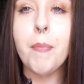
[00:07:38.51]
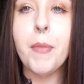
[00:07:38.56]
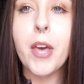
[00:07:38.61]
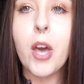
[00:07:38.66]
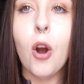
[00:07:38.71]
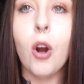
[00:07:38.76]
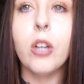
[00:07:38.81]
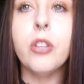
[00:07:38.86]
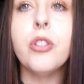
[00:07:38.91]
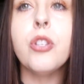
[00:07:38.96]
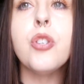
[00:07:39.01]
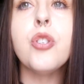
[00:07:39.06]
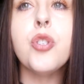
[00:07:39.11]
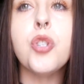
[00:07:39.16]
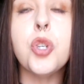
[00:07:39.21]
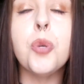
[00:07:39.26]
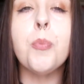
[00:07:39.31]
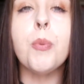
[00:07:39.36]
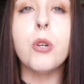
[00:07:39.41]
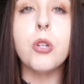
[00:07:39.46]
They aren't the
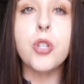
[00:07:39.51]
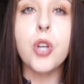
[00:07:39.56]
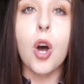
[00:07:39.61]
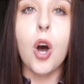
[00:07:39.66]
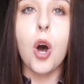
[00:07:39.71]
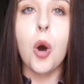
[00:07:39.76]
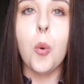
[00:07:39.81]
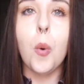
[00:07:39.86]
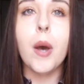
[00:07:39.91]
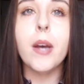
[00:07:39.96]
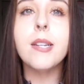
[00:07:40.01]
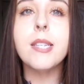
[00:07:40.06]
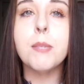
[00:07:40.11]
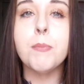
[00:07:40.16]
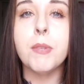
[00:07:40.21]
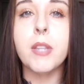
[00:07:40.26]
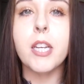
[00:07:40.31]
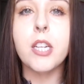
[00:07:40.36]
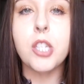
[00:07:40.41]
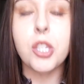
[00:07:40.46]
super tall ones,
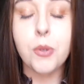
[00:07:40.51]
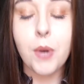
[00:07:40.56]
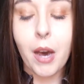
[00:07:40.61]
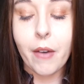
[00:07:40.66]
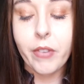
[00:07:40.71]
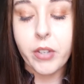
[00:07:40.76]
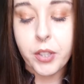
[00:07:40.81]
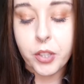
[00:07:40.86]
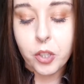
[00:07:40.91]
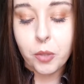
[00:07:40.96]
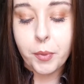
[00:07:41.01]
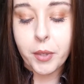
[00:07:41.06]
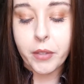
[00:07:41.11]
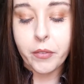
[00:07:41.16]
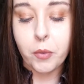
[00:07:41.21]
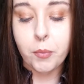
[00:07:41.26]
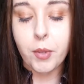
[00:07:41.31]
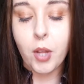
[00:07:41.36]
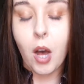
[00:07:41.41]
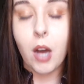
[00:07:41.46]
but they do have a little bit of
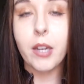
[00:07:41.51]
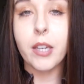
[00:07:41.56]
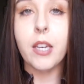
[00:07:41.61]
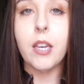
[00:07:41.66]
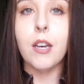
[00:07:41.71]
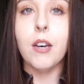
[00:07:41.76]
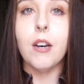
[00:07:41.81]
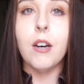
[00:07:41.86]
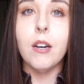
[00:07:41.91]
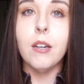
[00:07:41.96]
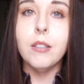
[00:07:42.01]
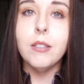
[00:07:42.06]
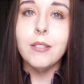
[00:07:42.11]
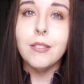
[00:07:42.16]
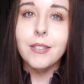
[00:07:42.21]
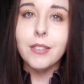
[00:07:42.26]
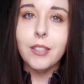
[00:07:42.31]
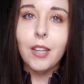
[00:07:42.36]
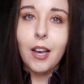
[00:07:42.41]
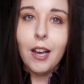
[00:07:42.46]
a block heel.
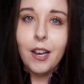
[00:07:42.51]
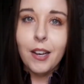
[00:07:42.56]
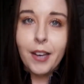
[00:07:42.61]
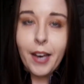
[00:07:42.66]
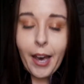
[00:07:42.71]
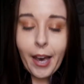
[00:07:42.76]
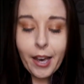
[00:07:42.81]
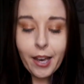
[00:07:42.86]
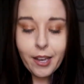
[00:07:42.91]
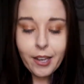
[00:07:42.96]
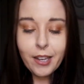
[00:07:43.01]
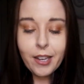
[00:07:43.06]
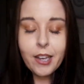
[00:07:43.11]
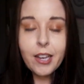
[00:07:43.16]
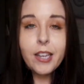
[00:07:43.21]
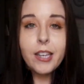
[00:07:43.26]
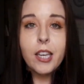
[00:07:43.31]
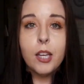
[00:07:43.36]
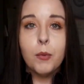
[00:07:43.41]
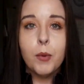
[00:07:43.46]
Okay,
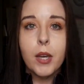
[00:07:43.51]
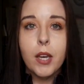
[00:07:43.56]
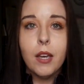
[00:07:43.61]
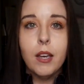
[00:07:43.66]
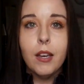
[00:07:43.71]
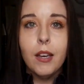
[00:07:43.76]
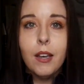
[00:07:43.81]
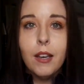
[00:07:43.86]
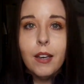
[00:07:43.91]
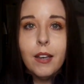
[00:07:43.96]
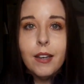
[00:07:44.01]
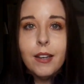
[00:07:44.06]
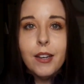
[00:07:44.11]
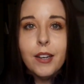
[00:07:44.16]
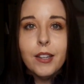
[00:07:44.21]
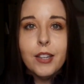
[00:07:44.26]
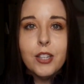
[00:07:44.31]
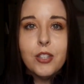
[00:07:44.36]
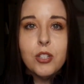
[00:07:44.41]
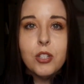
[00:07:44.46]

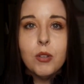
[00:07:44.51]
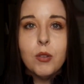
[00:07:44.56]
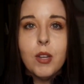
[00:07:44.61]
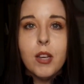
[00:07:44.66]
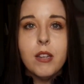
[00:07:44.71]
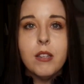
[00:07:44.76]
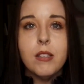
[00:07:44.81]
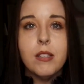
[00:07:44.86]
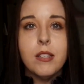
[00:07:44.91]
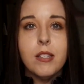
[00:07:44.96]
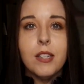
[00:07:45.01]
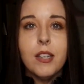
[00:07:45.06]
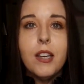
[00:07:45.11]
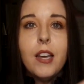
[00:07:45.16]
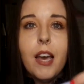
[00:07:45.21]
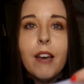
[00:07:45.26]
let's do this.